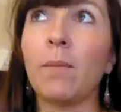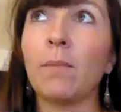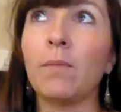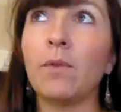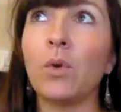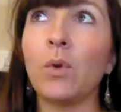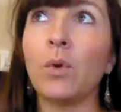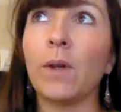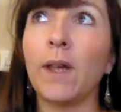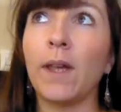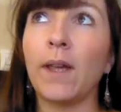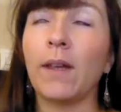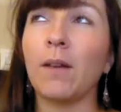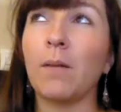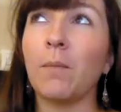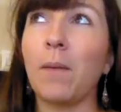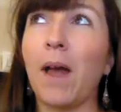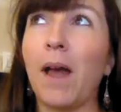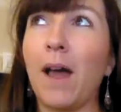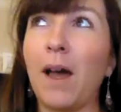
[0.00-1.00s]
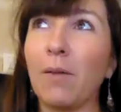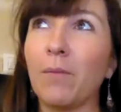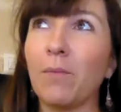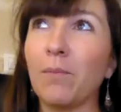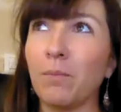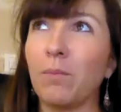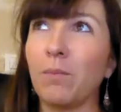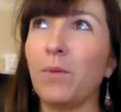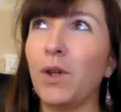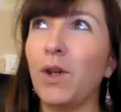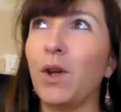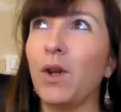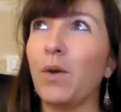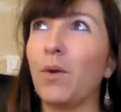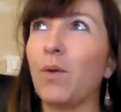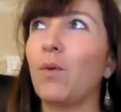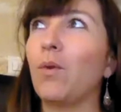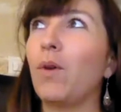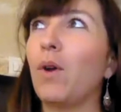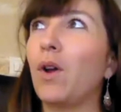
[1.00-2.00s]
I'm talking about
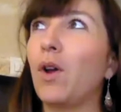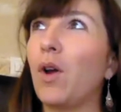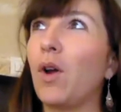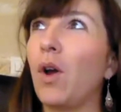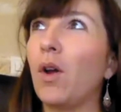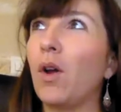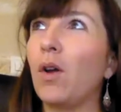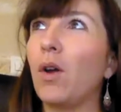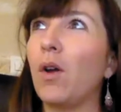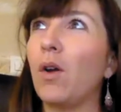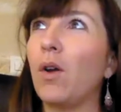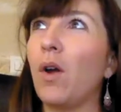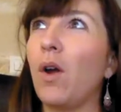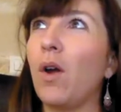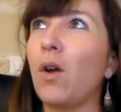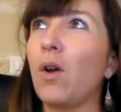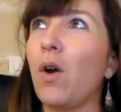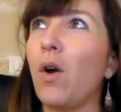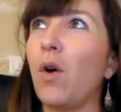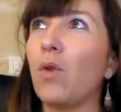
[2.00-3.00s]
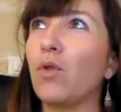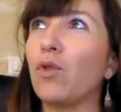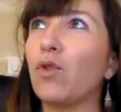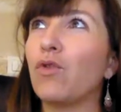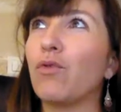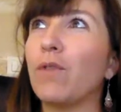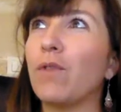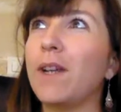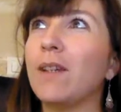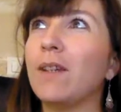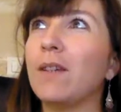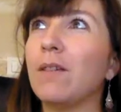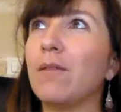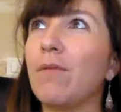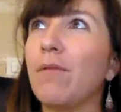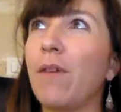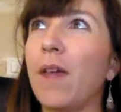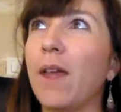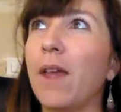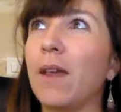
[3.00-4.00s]
a concrete
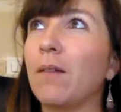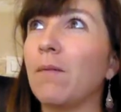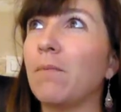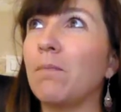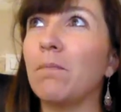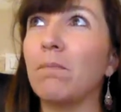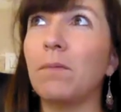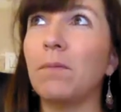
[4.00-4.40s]
thing,